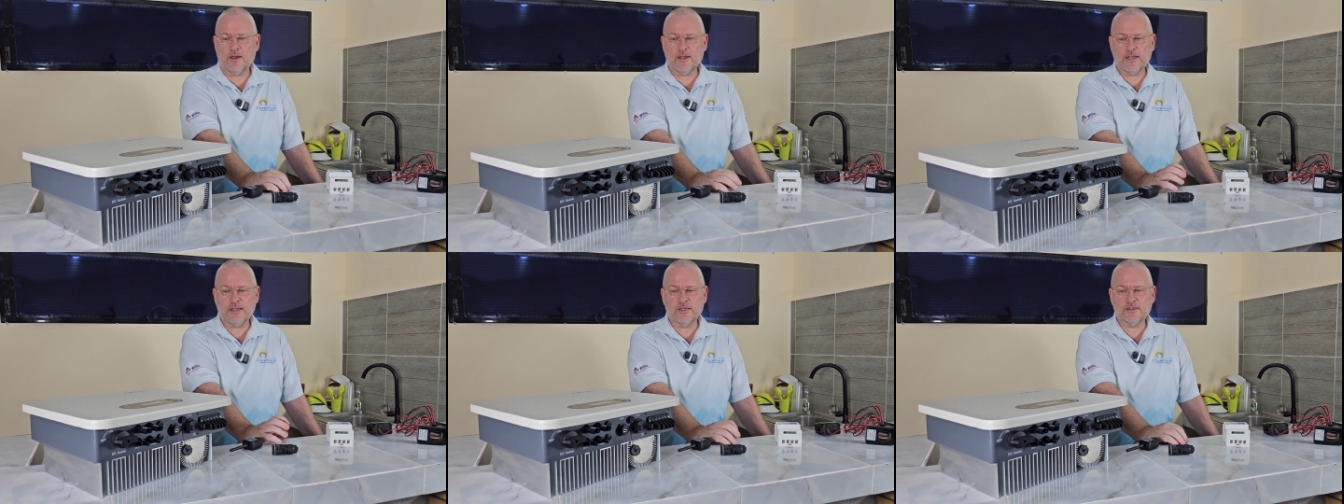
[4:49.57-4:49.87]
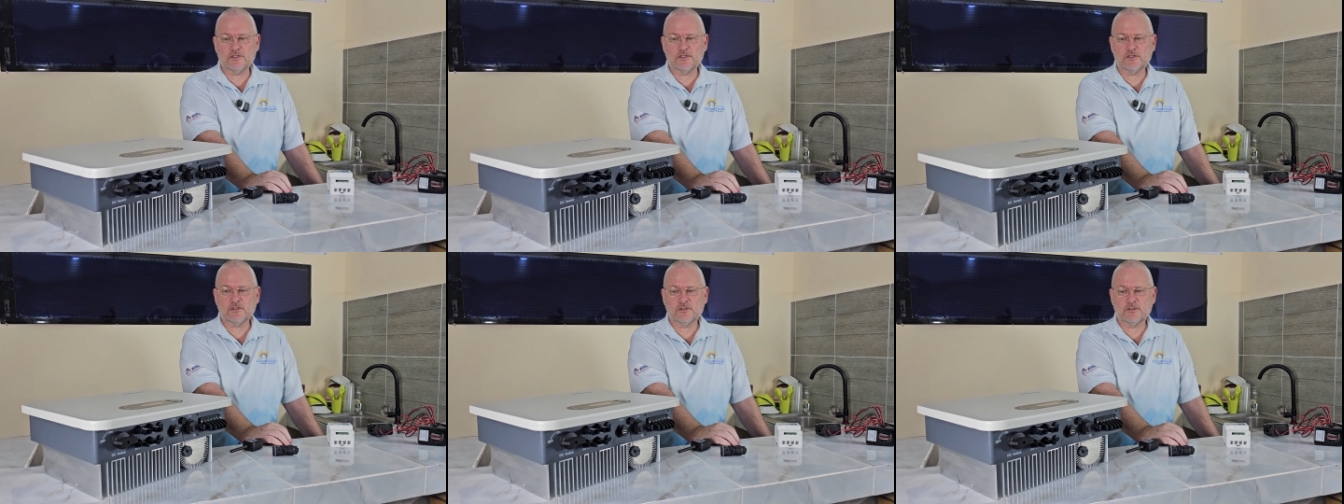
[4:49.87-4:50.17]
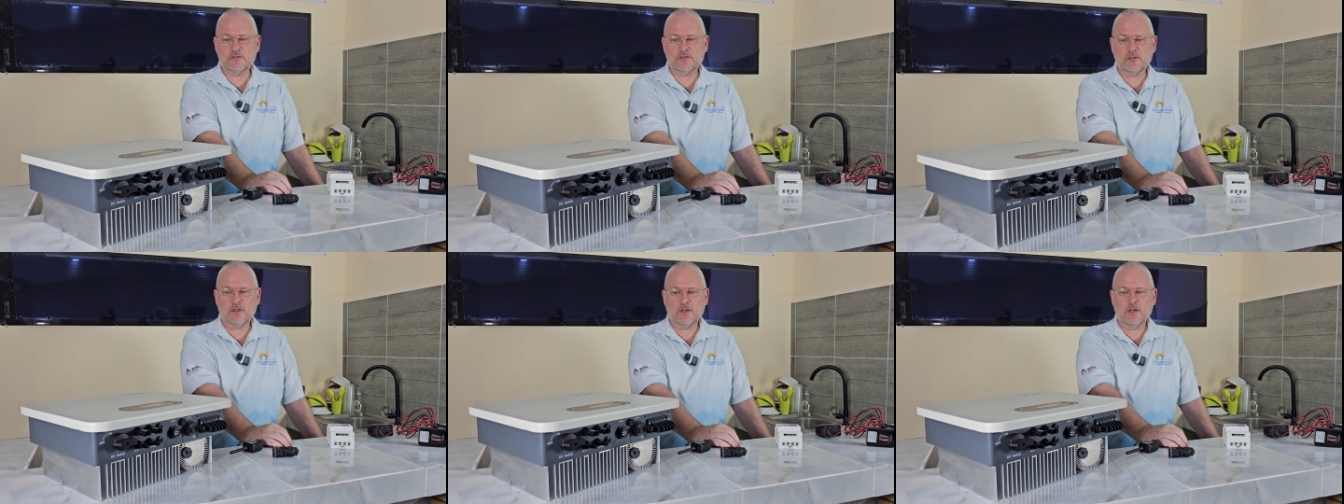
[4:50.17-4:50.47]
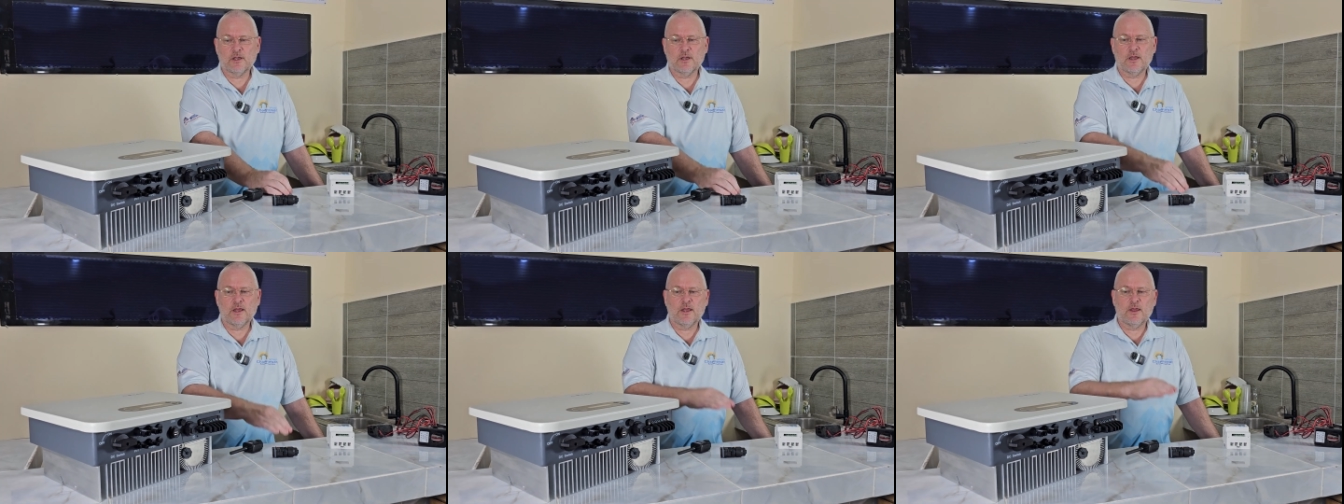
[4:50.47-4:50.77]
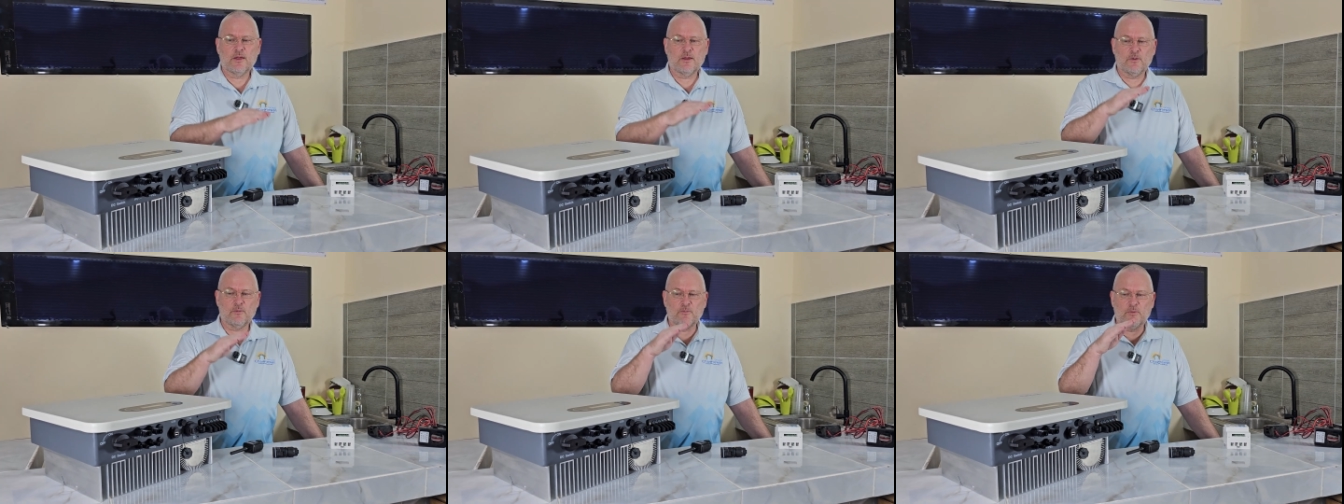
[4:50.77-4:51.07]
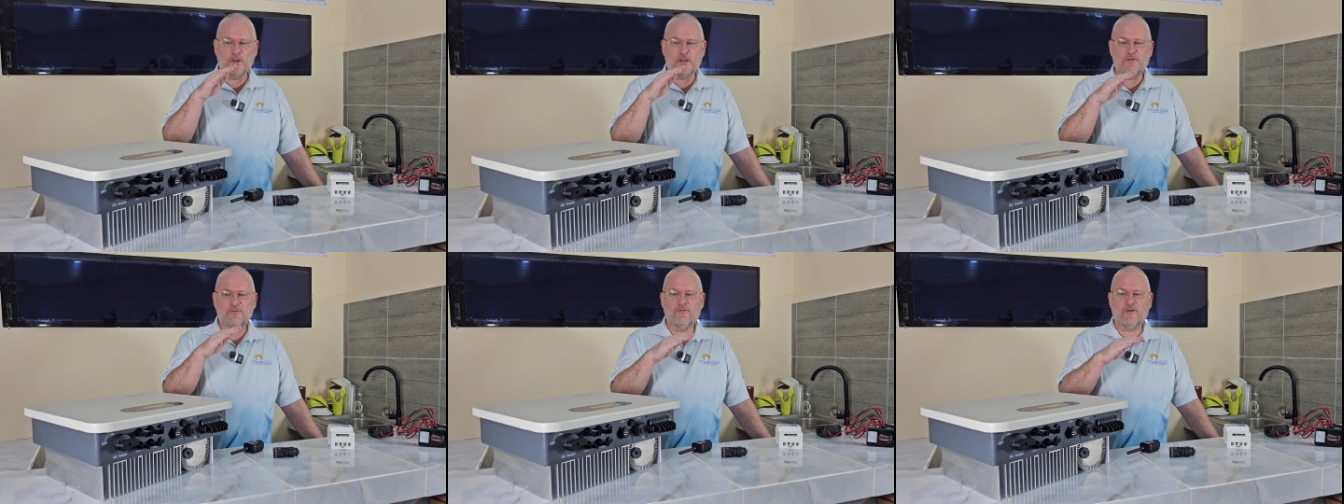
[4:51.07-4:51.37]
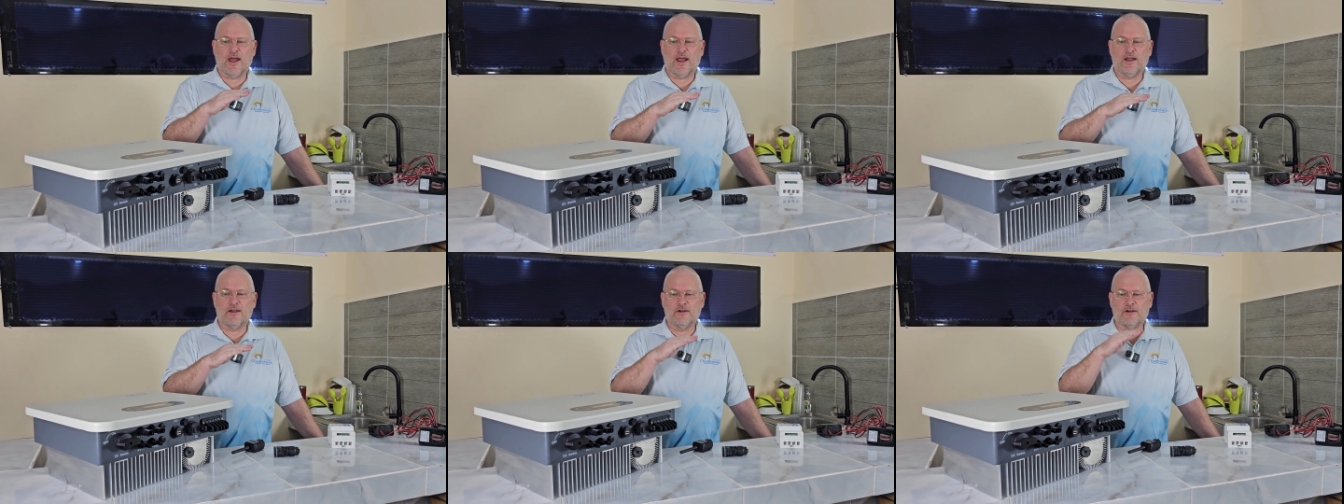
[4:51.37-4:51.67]
is with
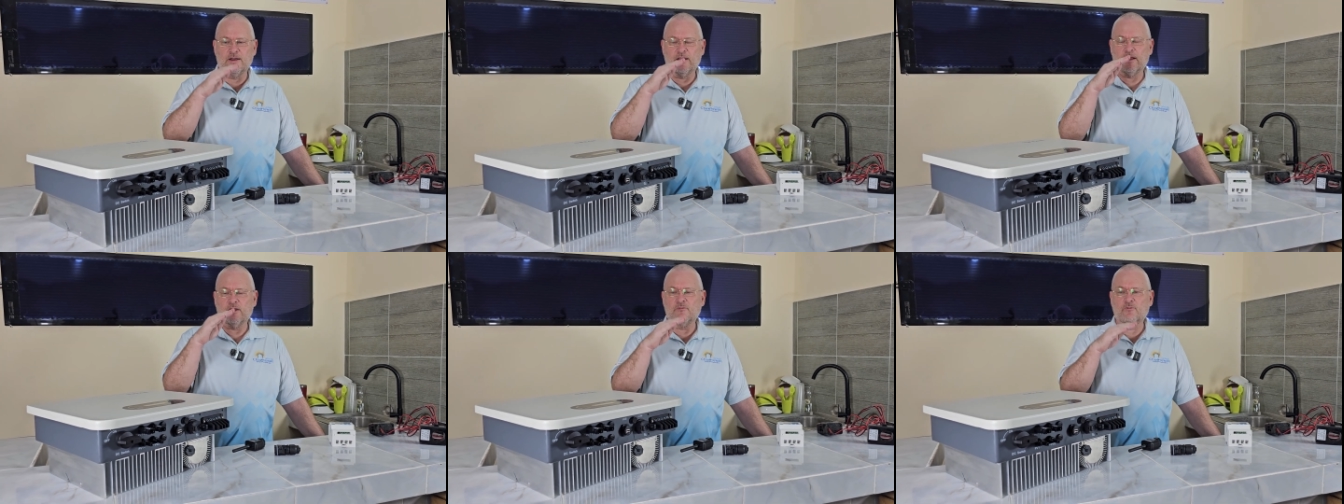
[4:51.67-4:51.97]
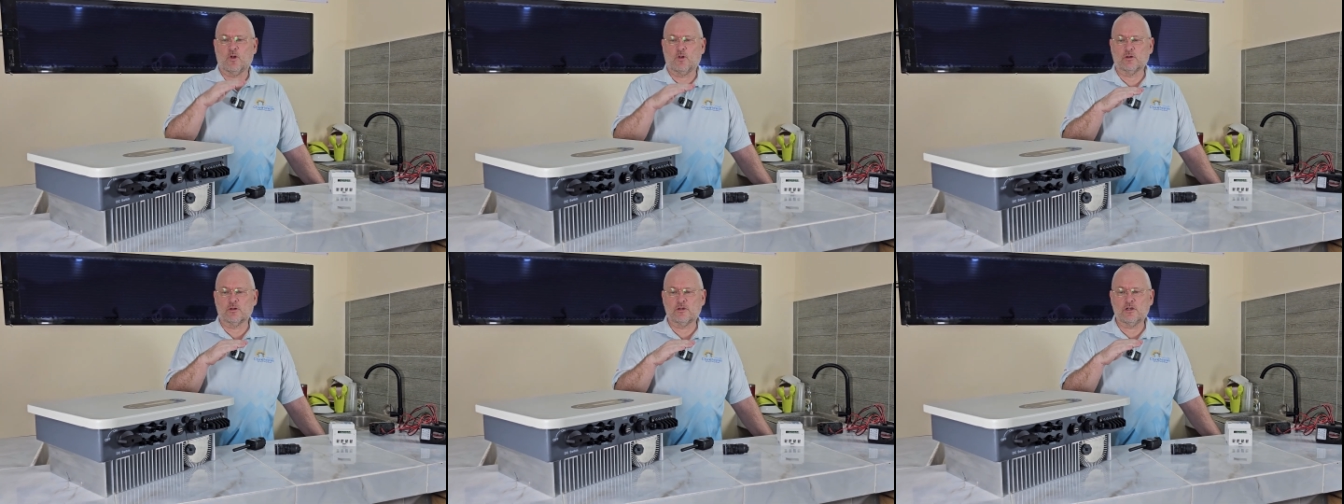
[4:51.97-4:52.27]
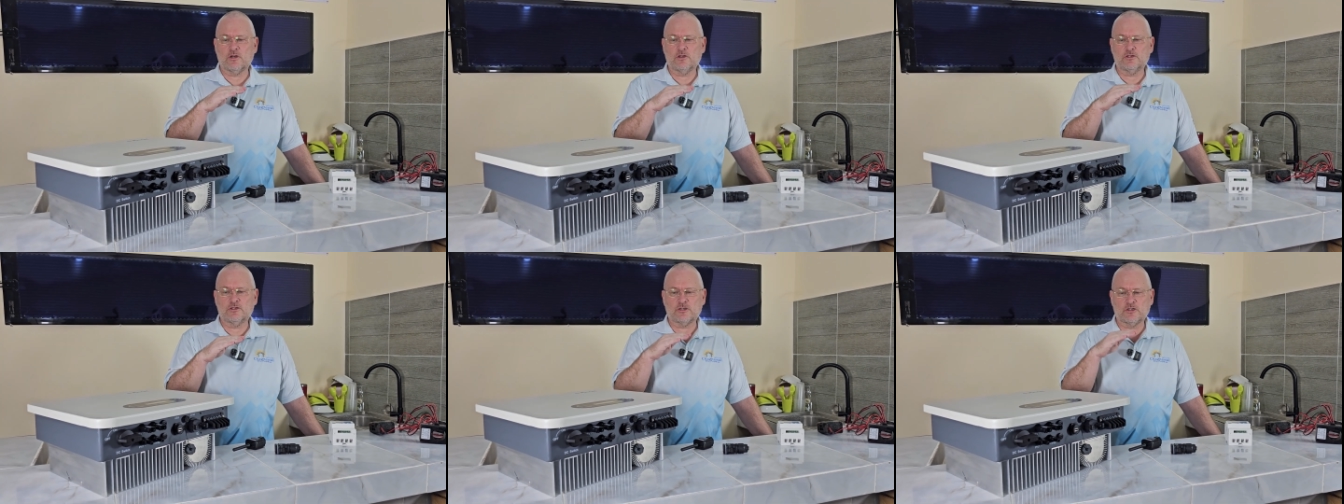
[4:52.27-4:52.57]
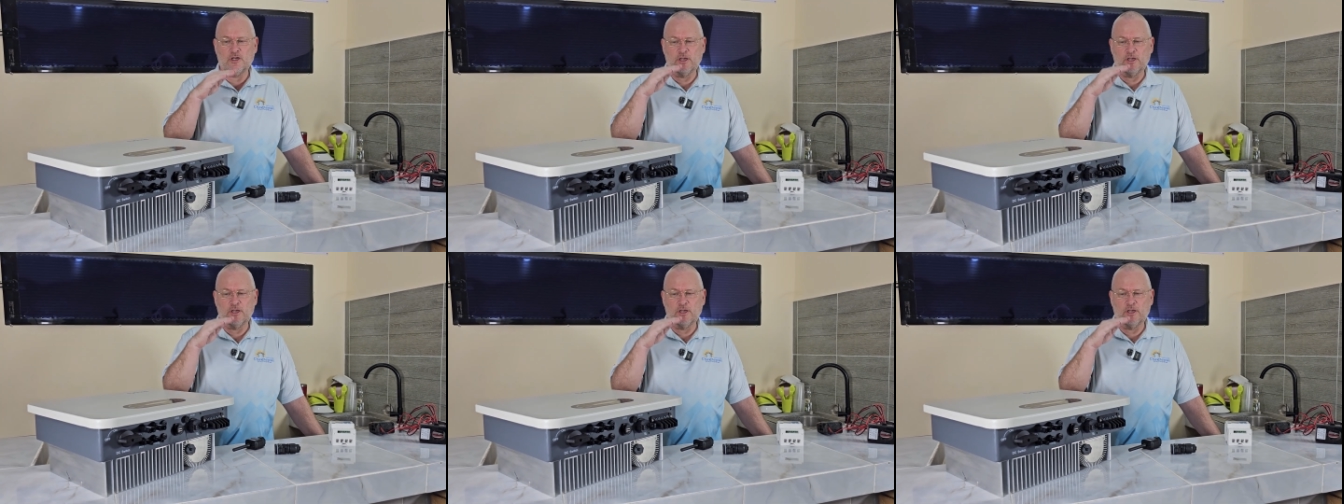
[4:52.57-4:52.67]
varying voltage,